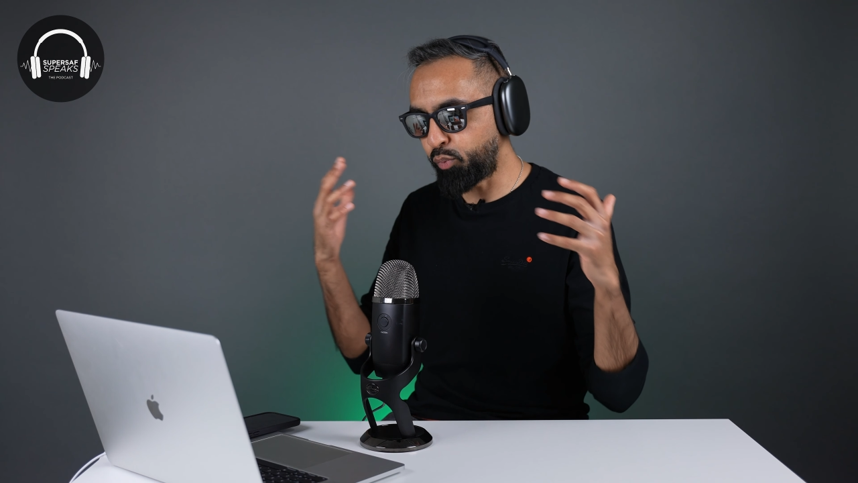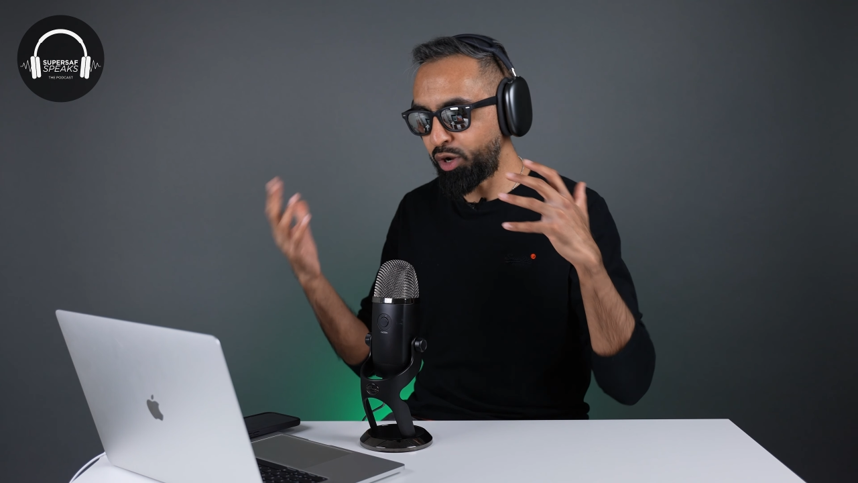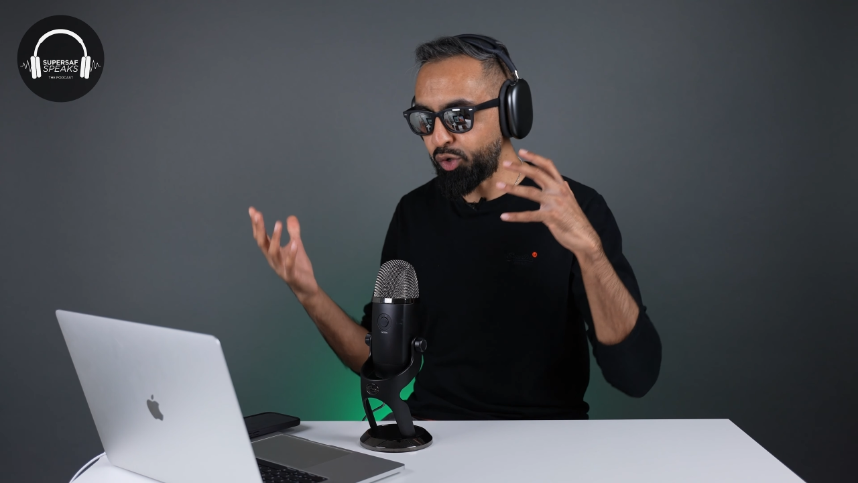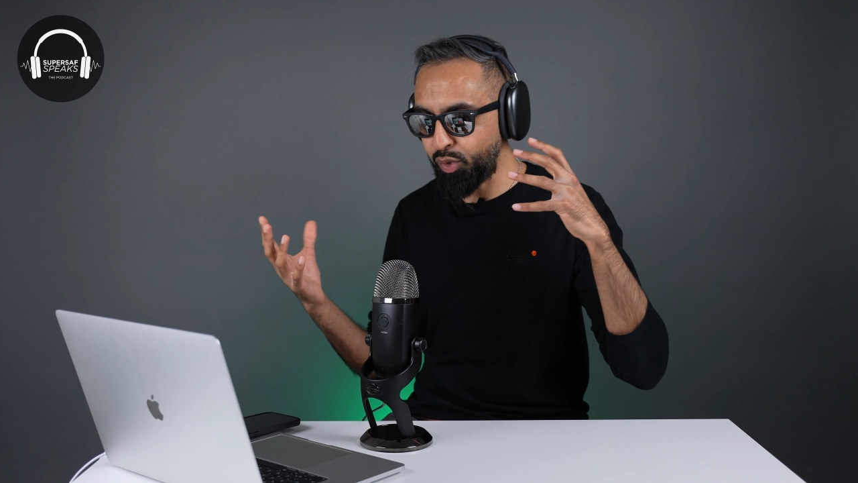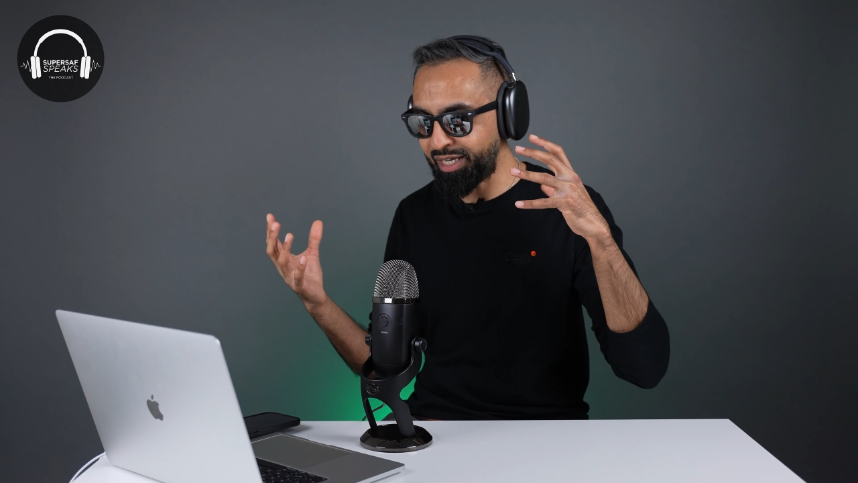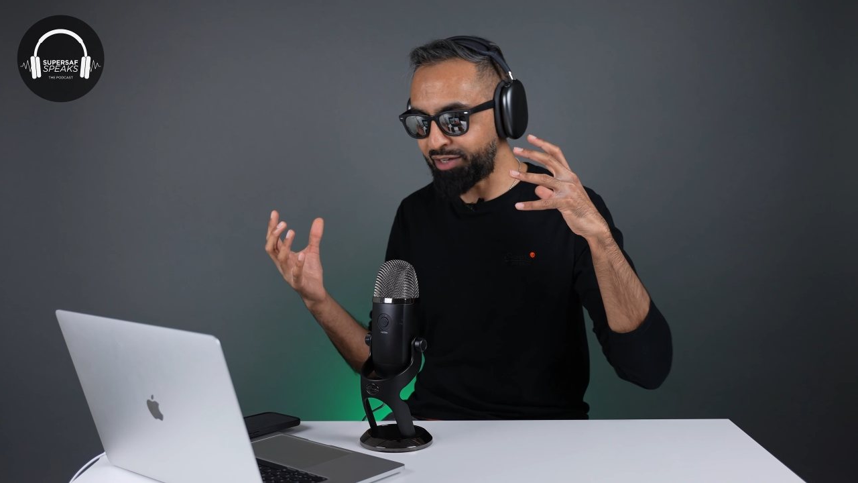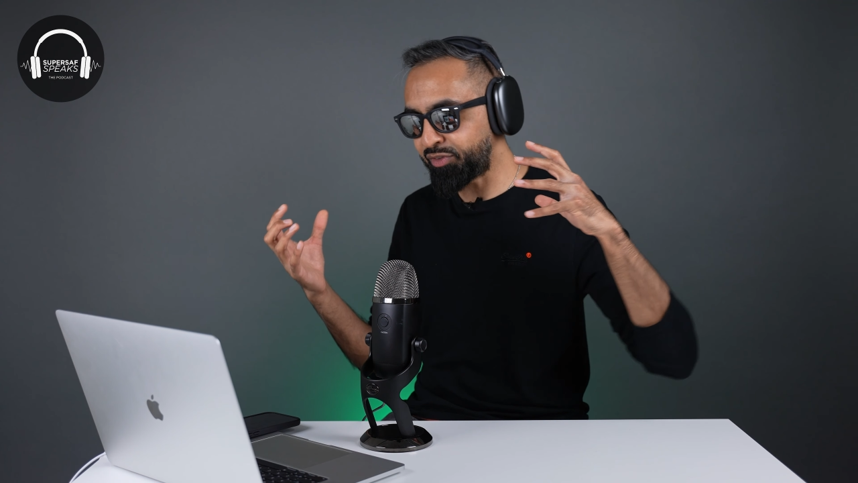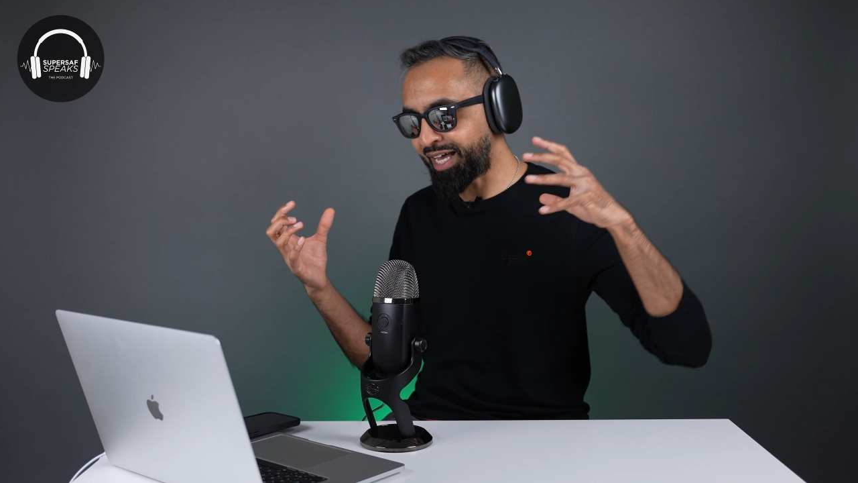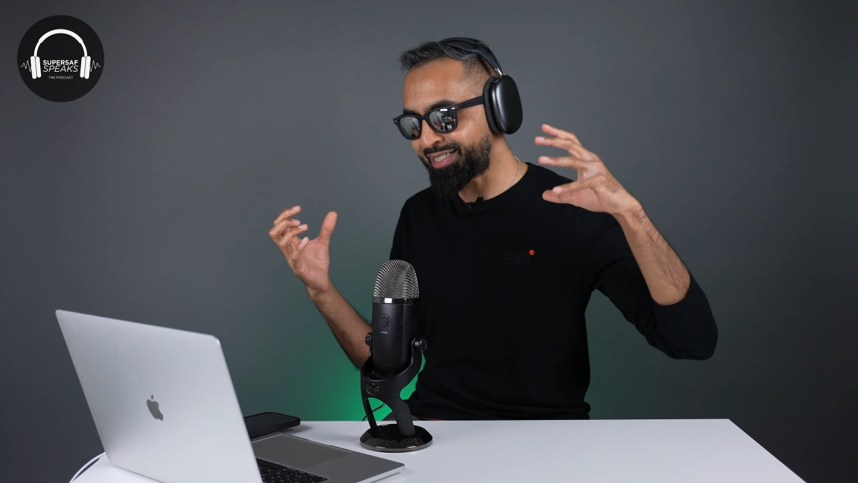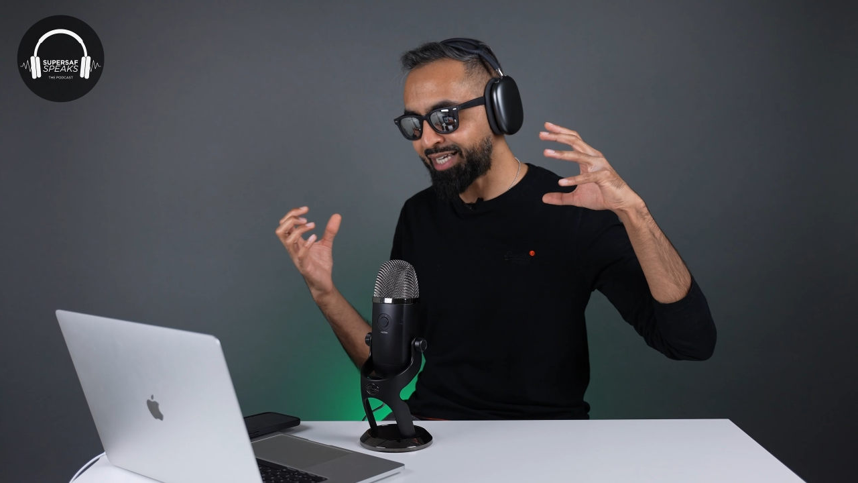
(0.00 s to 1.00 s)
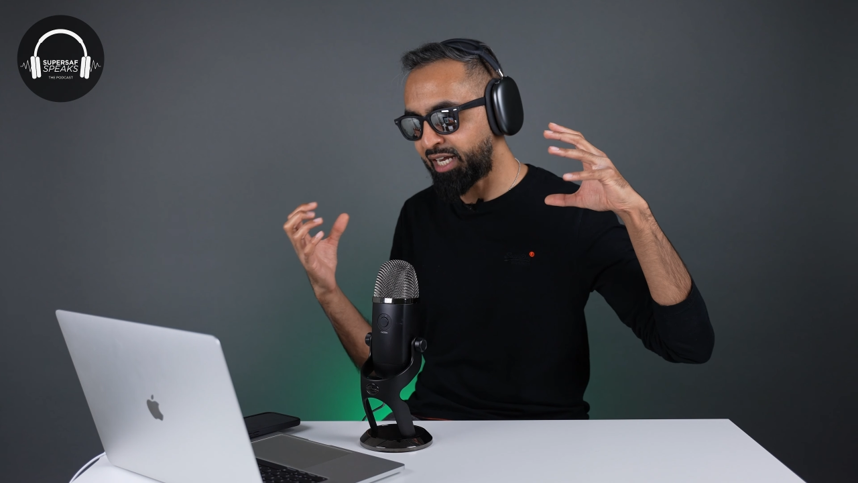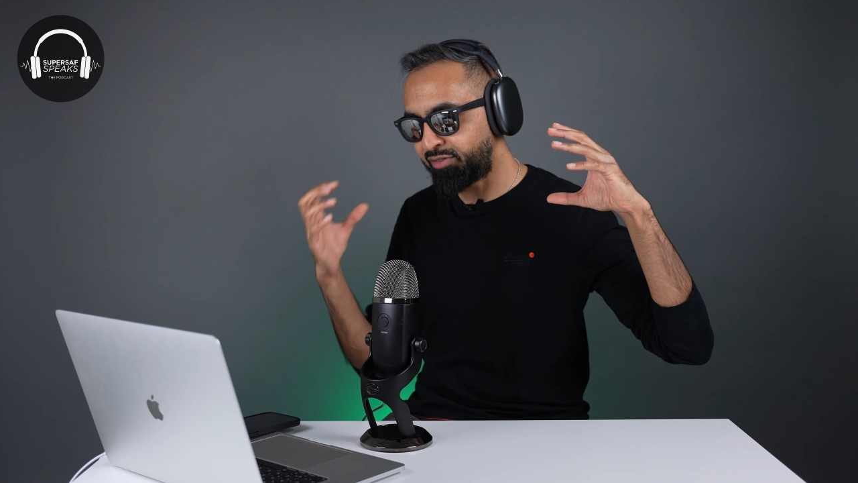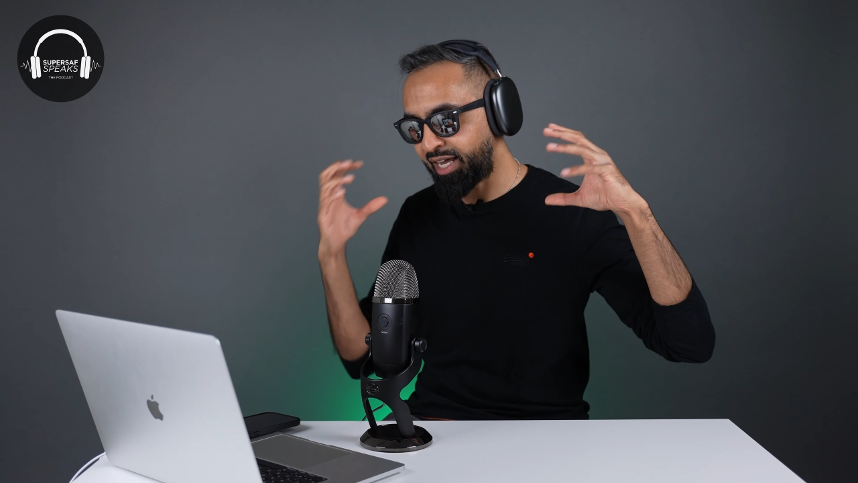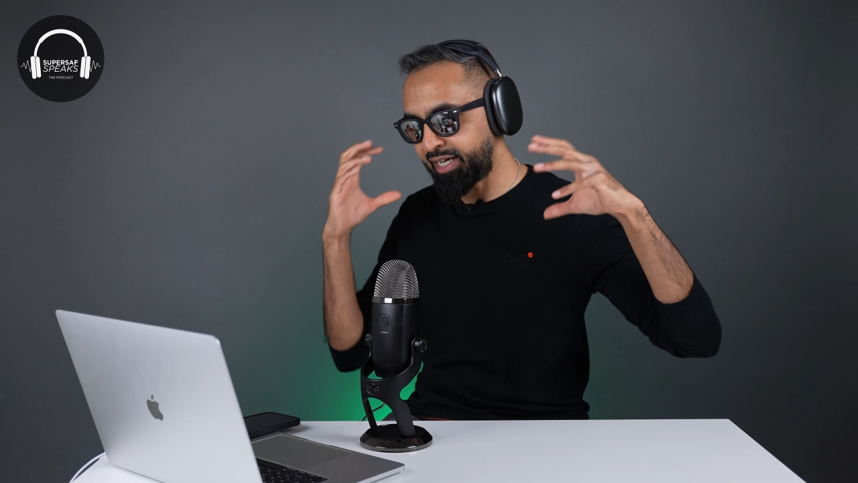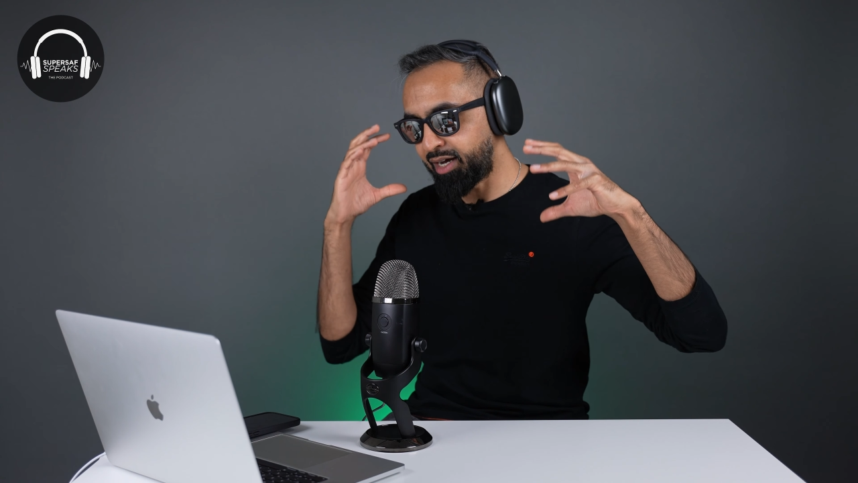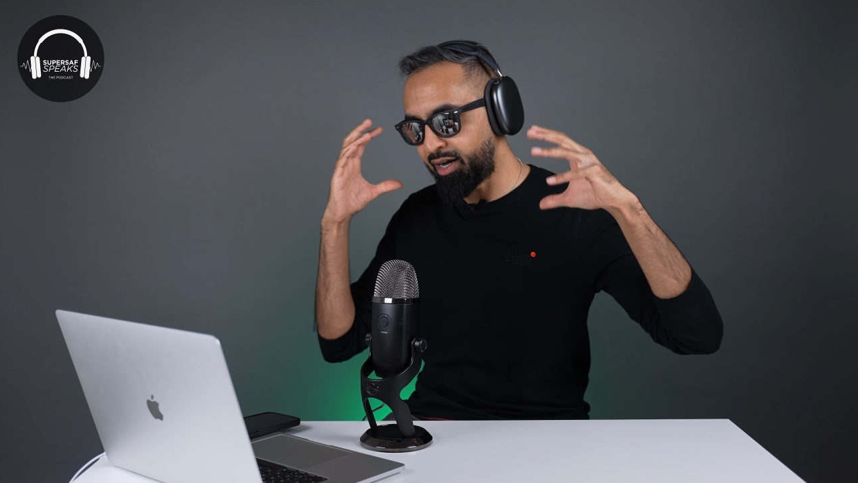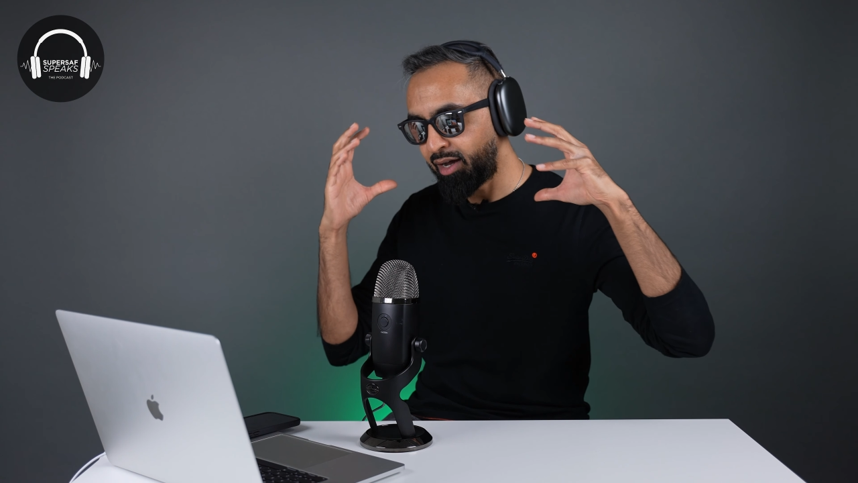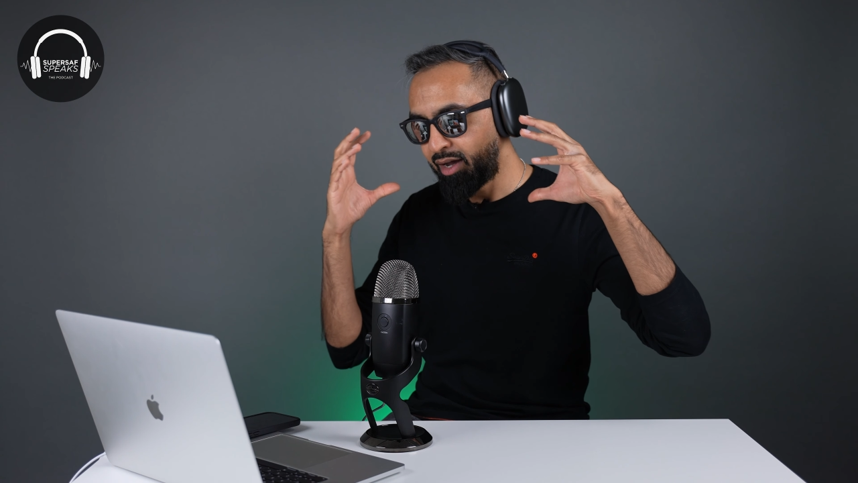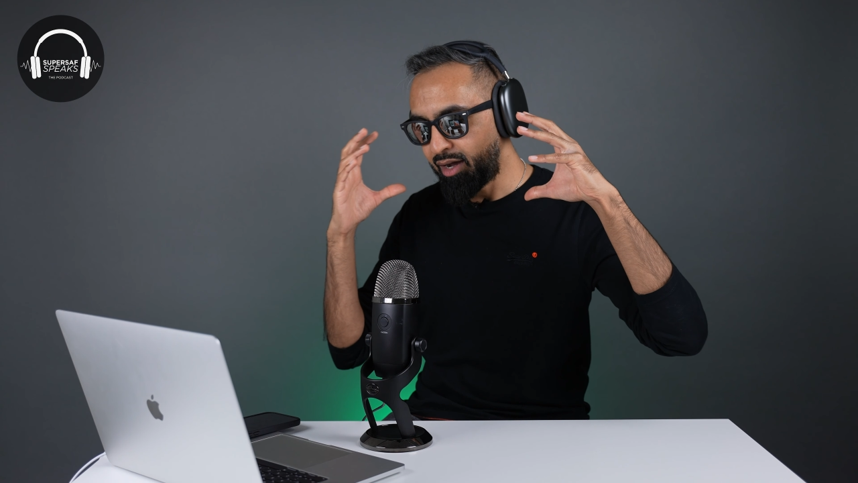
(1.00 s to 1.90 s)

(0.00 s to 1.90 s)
wondering if that's kind of like a